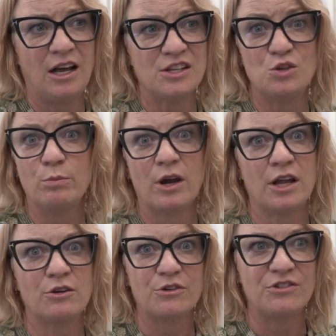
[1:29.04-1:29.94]
super
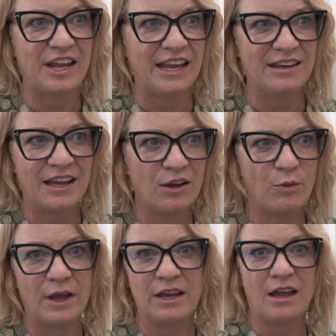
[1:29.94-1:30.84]
understanding
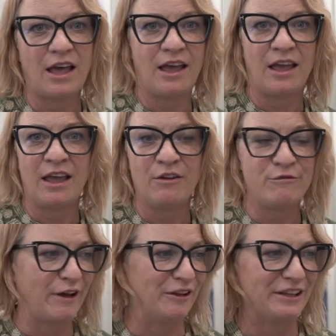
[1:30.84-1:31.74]
when I
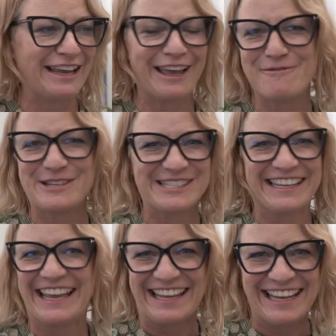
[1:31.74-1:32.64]
felt like I wasn't
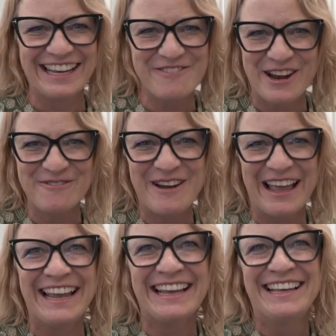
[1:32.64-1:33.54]
getting it right
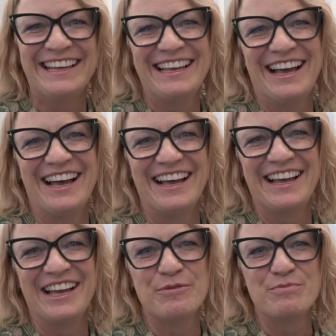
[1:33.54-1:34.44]
away.
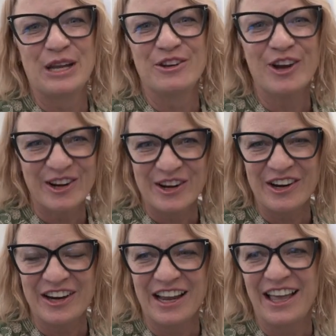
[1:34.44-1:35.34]
My
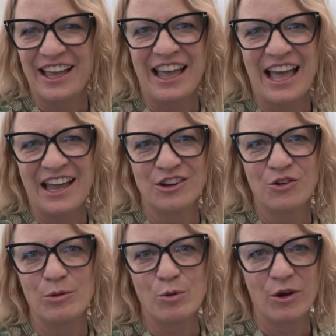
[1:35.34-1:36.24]
daughter had a
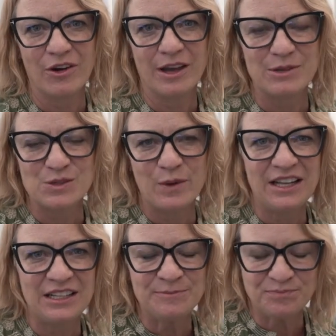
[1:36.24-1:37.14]
great program as
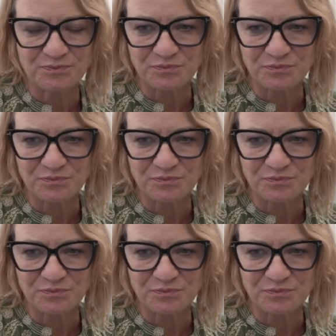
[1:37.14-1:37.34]
well.